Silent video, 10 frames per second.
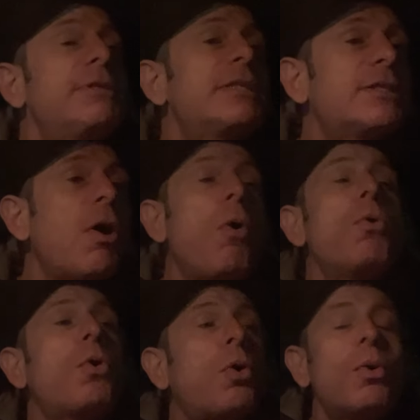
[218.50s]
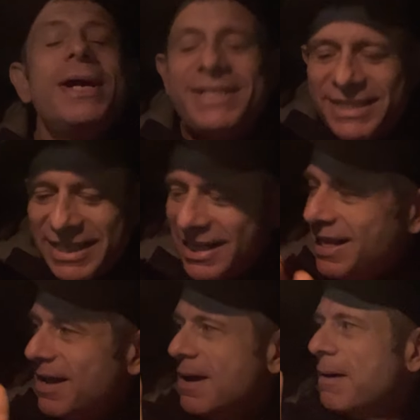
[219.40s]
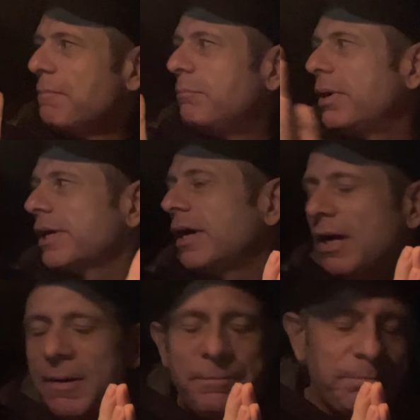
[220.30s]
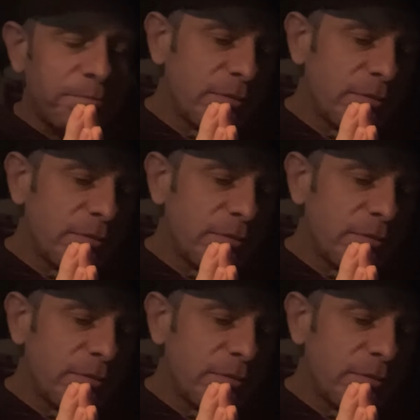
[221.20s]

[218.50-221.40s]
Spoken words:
so crazy. But, all